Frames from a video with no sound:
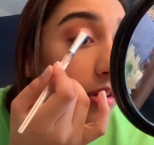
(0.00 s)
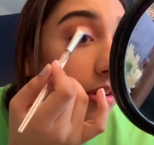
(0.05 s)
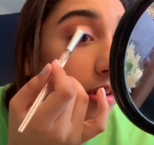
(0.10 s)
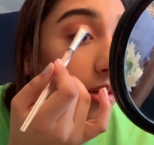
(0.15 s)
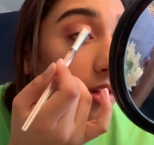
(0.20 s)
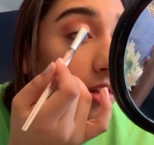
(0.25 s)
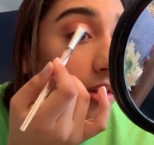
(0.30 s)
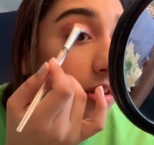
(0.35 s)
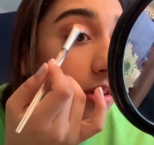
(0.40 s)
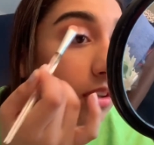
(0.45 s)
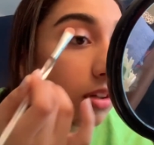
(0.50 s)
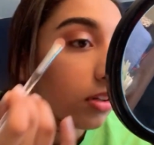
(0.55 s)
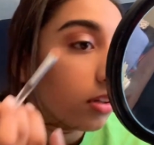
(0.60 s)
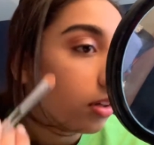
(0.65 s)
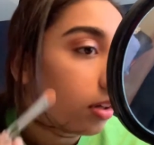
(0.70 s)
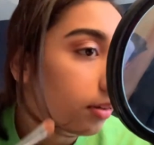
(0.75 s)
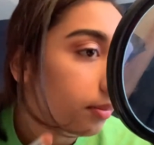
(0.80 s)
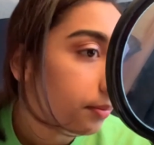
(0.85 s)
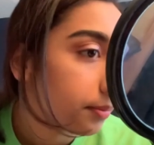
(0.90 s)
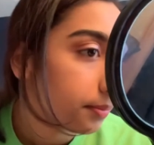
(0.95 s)
And yeah,
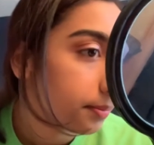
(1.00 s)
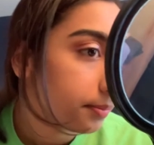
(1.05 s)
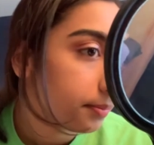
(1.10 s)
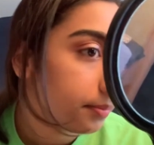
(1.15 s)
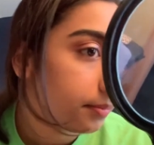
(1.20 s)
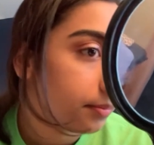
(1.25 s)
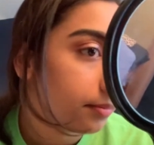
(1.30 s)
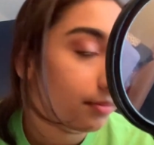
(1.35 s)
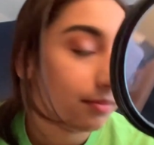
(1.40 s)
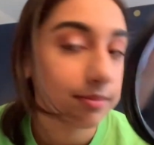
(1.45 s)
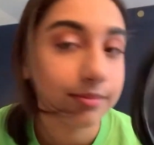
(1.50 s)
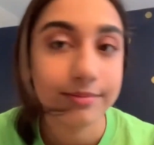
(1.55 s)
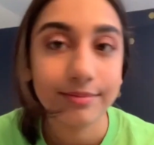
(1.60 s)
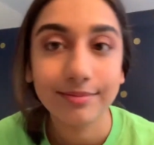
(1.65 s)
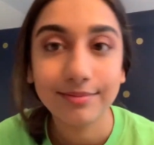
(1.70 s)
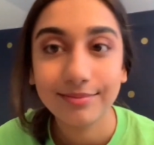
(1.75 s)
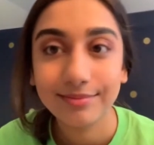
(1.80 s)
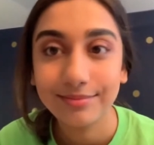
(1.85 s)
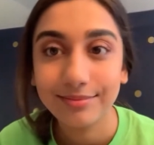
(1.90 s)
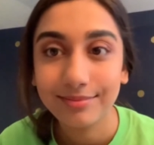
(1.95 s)

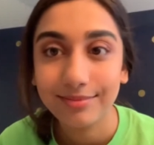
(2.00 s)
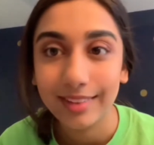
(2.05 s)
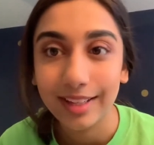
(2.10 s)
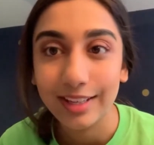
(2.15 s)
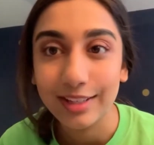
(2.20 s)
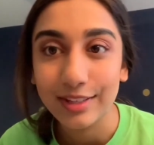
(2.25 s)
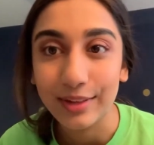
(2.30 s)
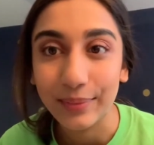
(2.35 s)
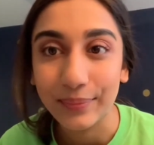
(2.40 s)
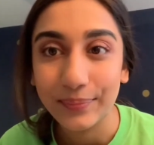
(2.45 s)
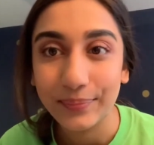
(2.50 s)
like so.